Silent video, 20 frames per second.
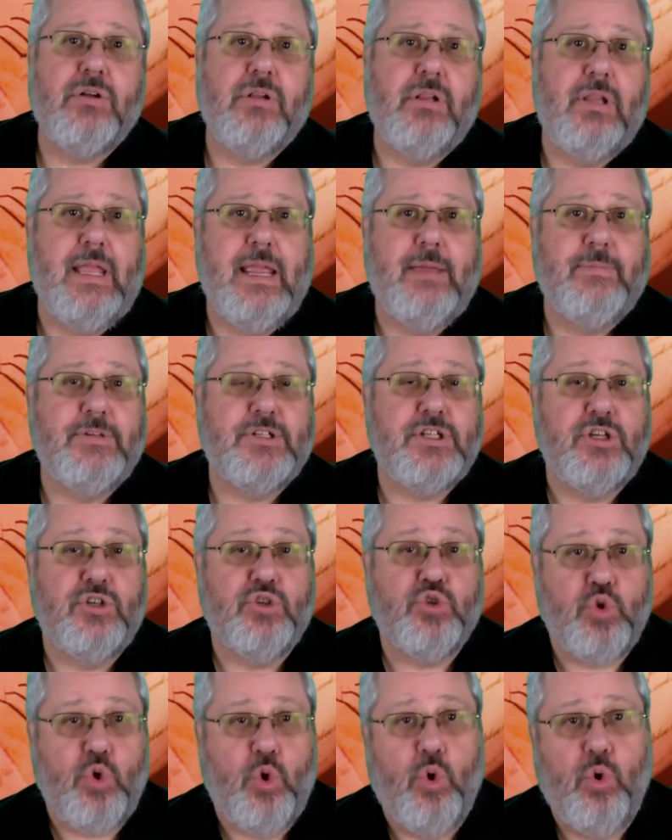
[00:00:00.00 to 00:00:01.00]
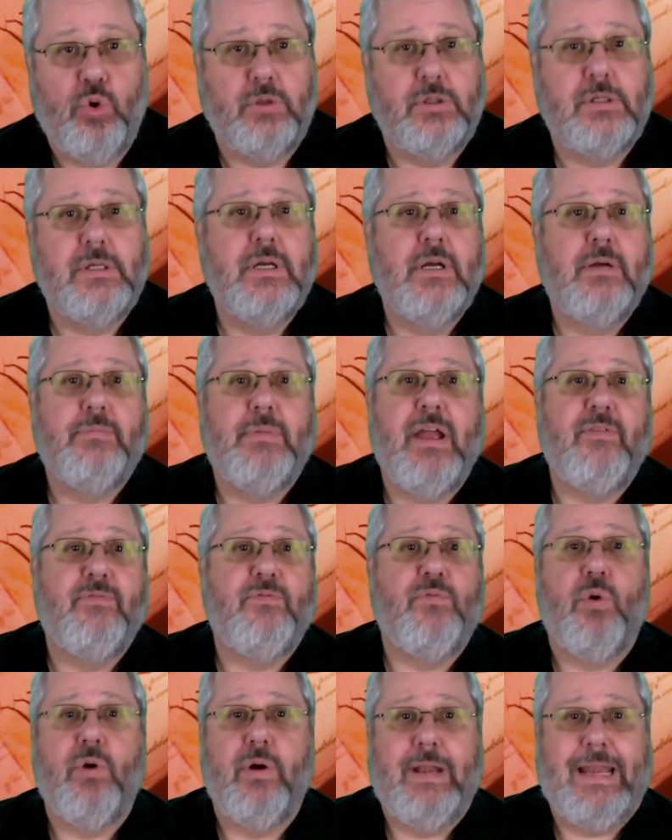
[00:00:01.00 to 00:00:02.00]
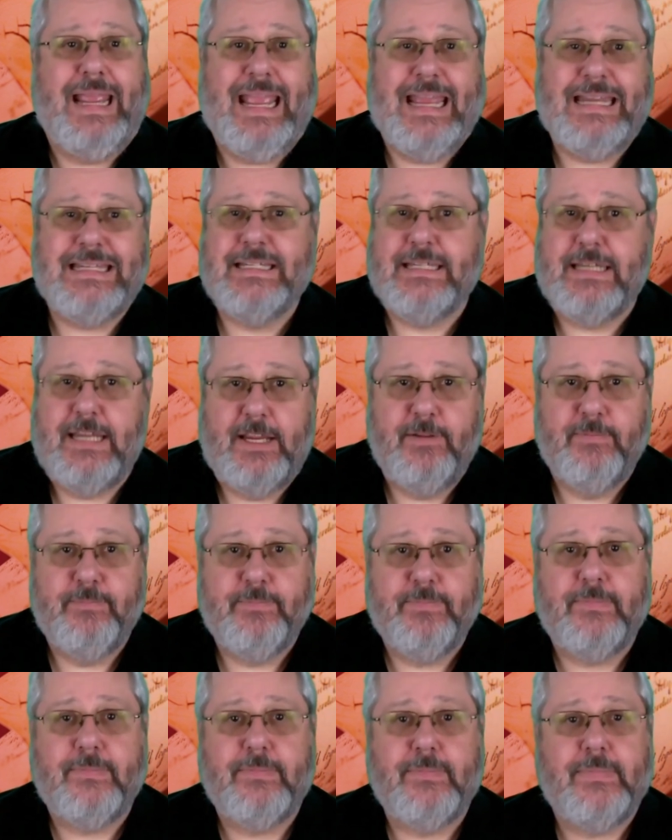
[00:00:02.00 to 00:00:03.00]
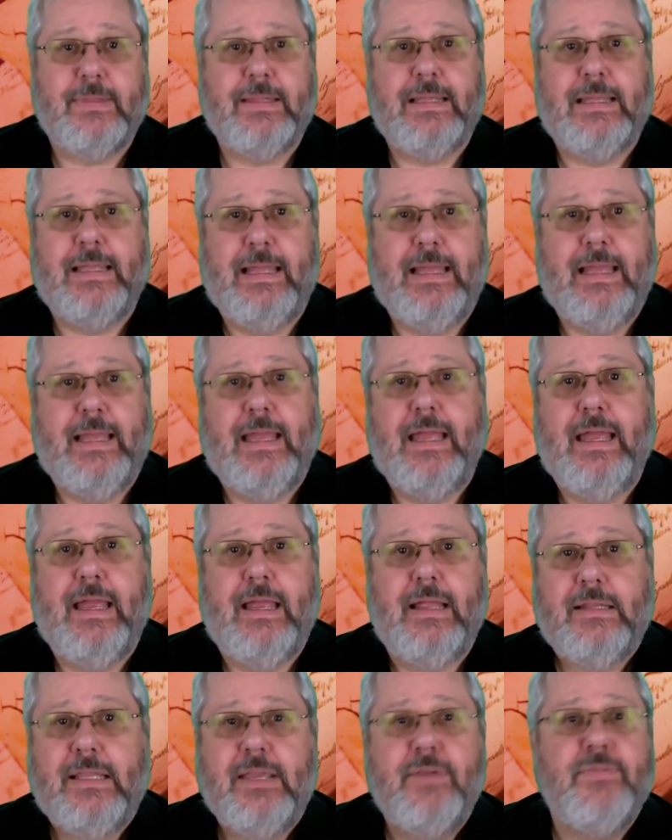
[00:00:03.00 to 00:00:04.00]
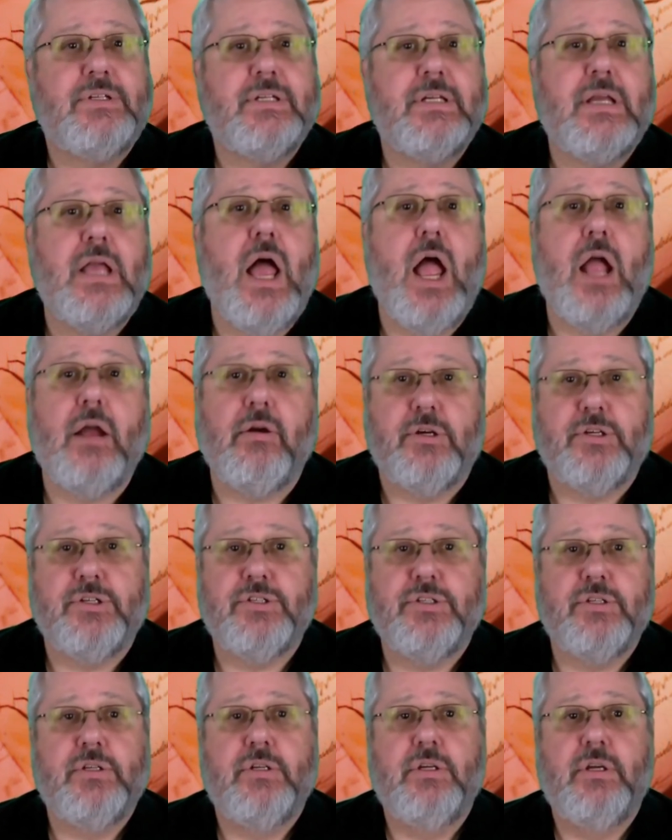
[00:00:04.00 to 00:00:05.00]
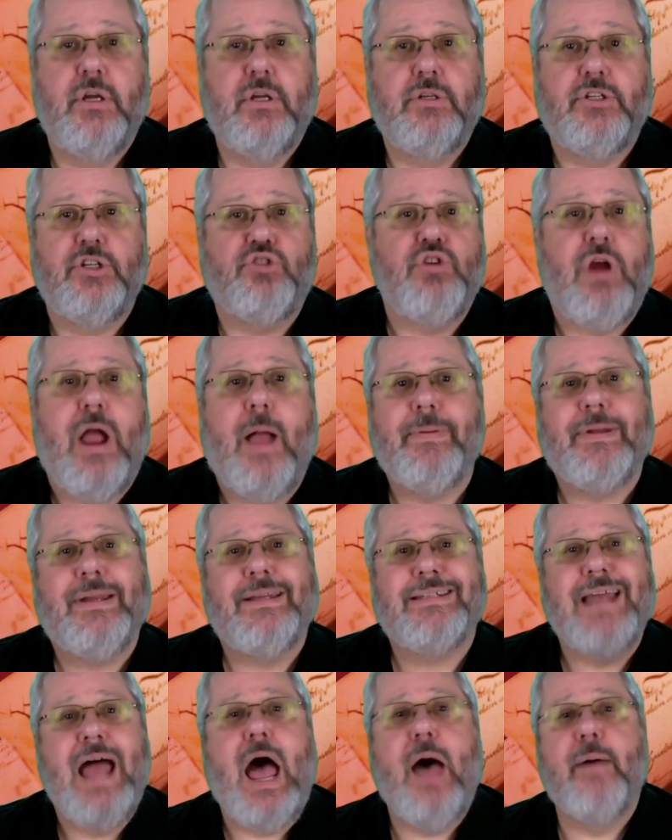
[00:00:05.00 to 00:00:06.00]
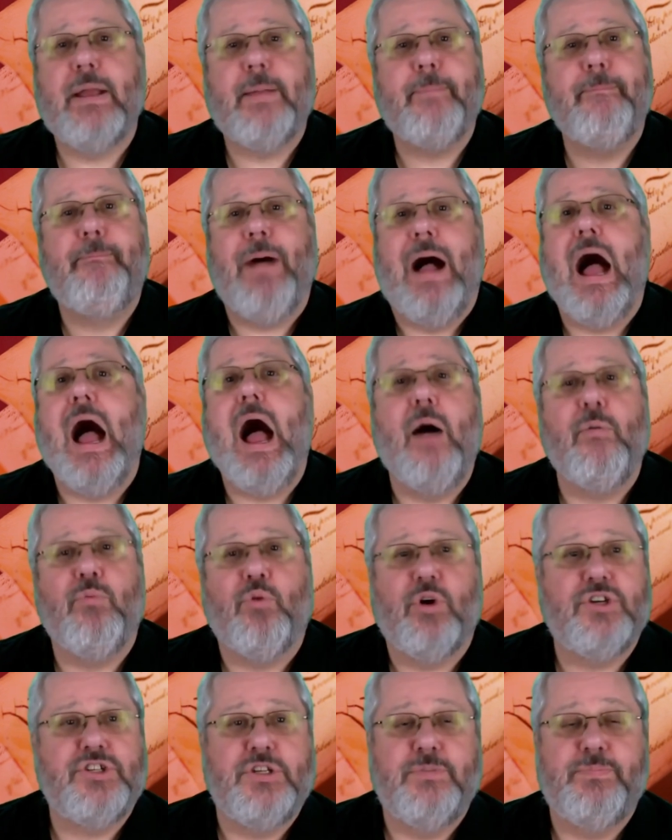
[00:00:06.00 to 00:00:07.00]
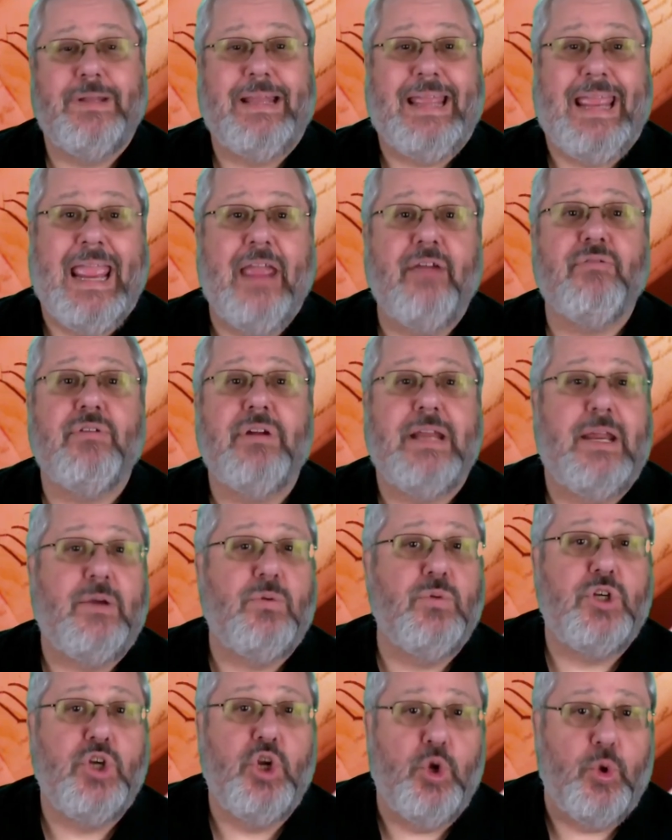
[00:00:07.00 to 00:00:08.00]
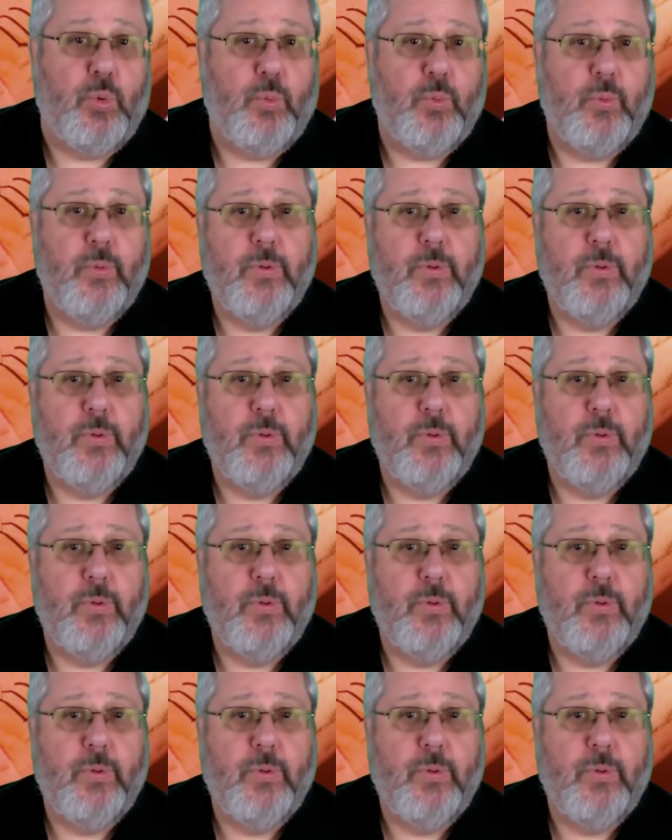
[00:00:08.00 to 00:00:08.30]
claim is controlled by a foreign entity. Leave it to Congress to drop an atomic bomb or a simple hand grenade would do.